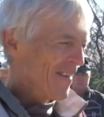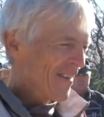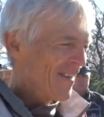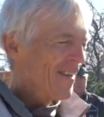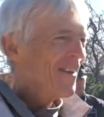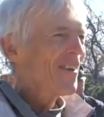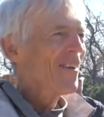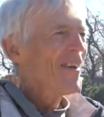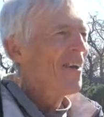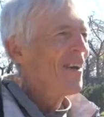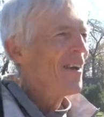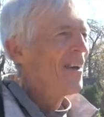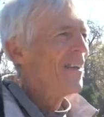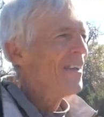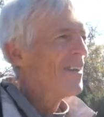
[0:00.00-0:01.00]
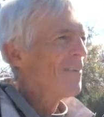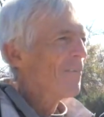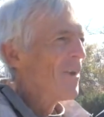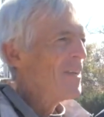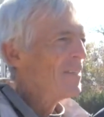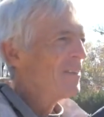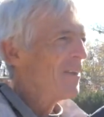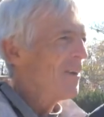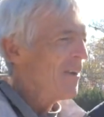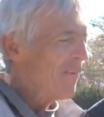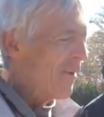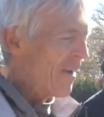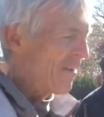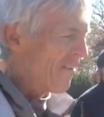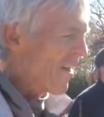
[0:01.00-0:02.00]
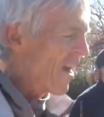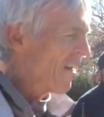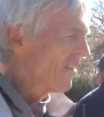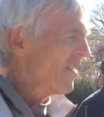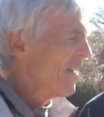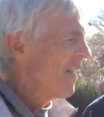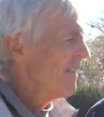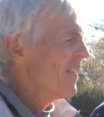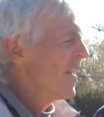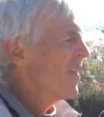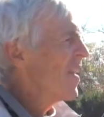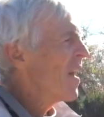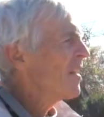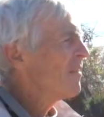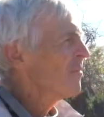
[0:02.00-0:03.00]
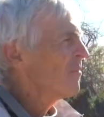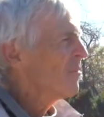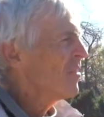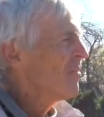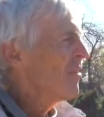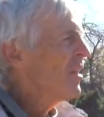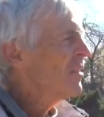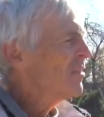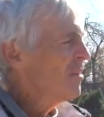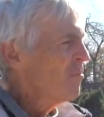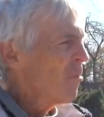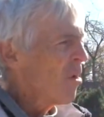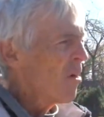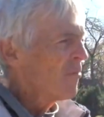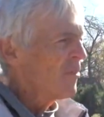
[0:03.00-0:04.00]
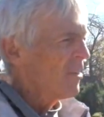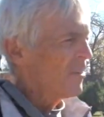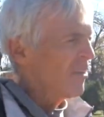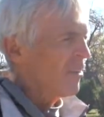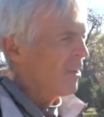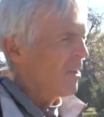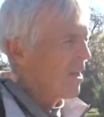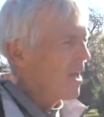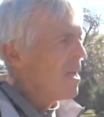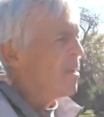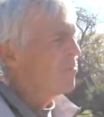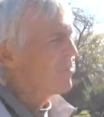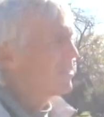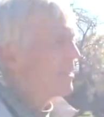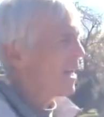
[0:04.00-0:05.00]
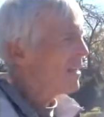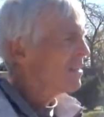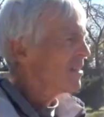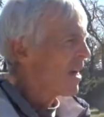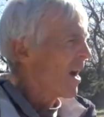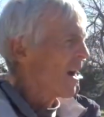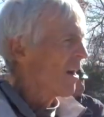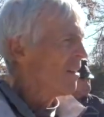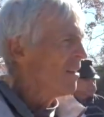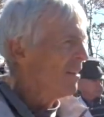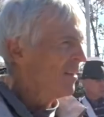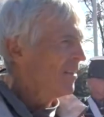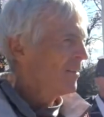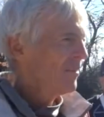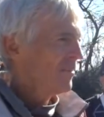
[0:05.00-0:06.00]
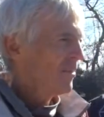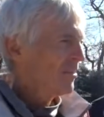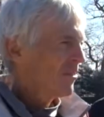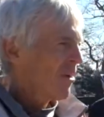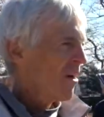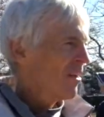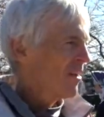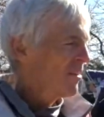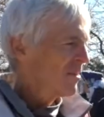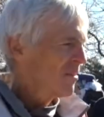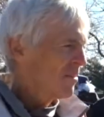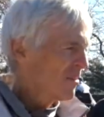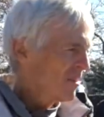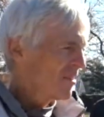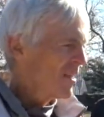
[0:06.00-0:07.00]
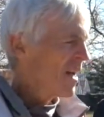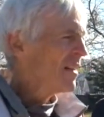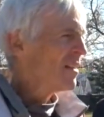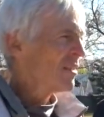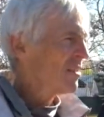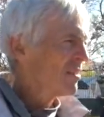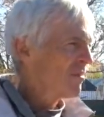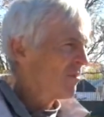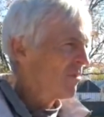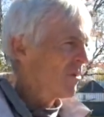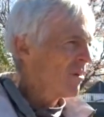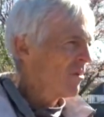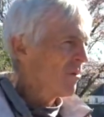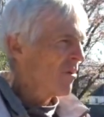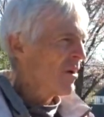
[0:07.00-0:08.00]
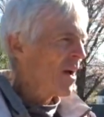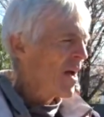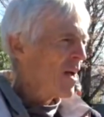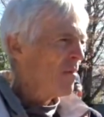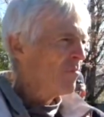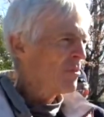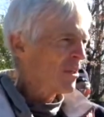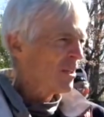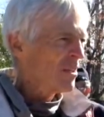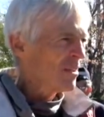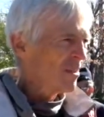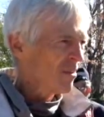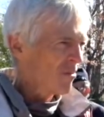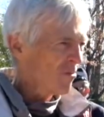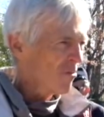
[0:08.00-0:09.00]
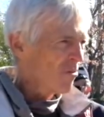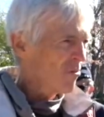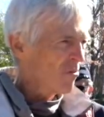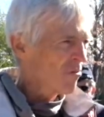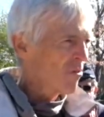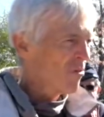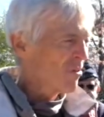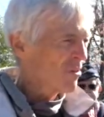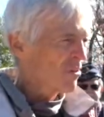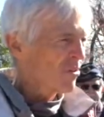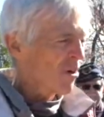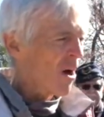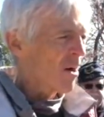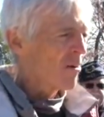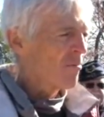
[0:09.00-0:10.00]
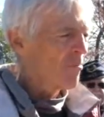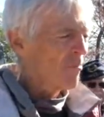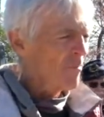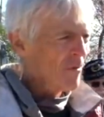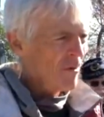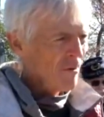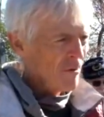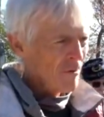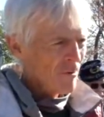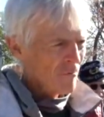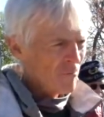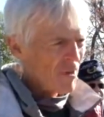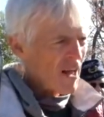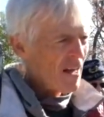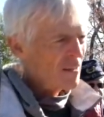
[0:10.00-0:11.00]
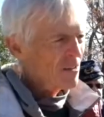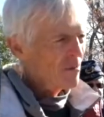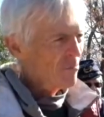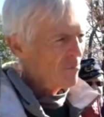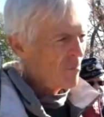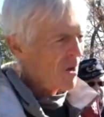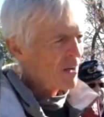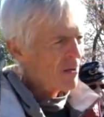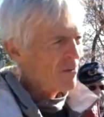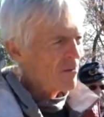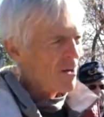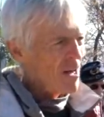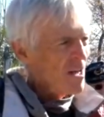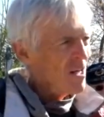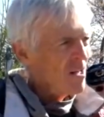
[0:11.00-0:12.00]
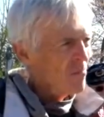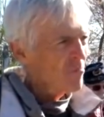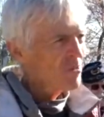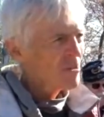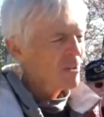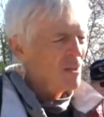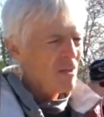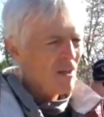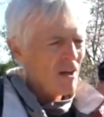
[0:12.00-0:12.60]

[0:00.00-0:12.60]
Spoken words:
He didn't wait around. And that eventually morphed into the Ames textile, because all his descendants were Ameses through his daughter, Blanche Butler Ames.